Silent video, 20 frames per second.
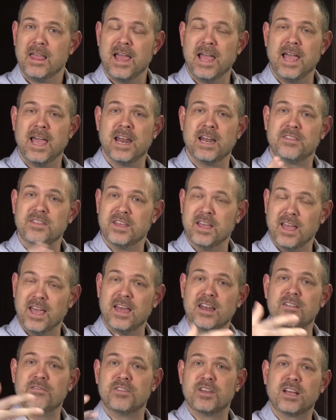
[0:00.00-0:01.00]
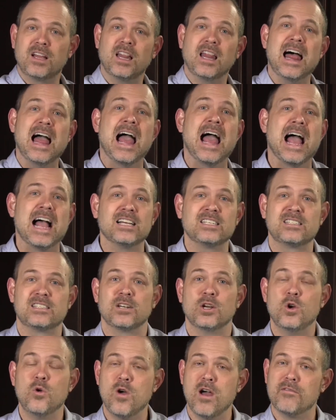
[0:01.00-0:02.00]
And at the end of the class,
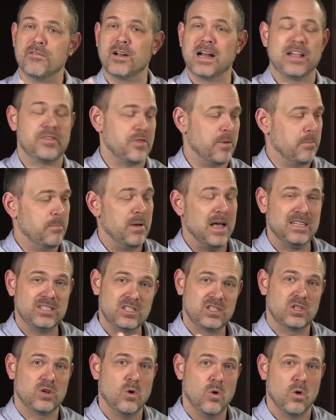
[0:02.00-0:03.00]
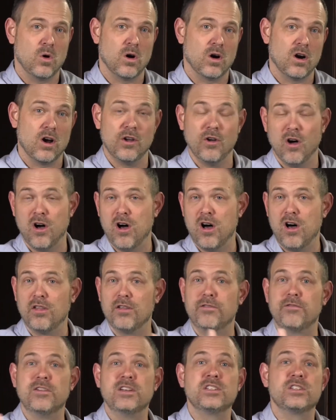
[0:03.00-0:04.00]
whoever got the best score on all
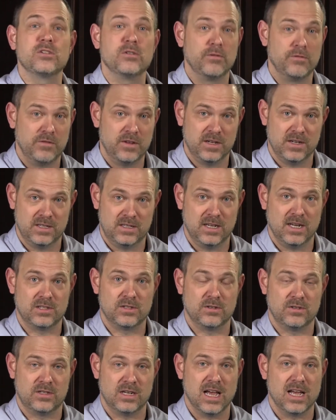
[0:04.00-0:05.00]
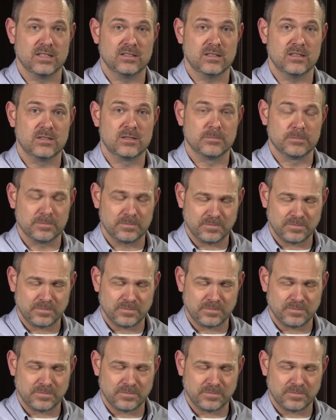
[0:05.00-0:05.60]
the physical fitness exercises